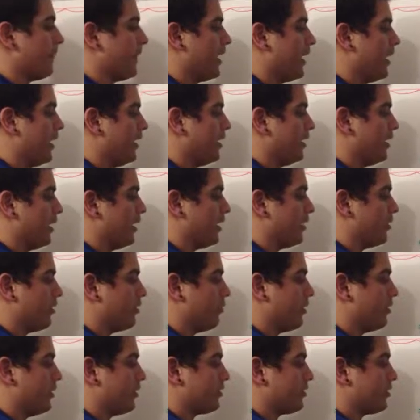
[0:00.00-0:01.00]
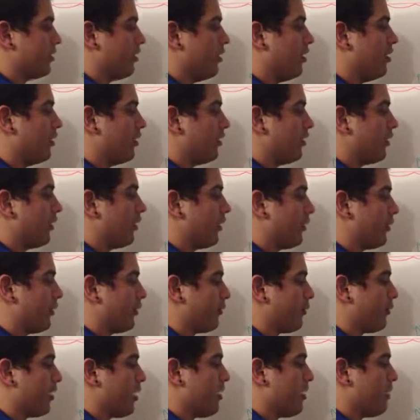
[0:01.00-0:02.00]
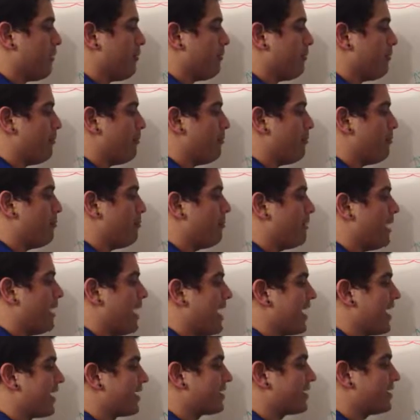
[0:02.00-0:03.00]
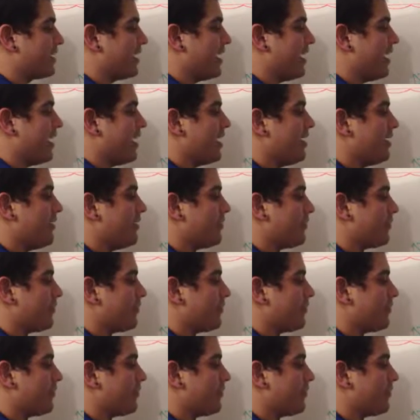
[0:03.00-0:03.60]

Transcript: And the other one is called thromboxane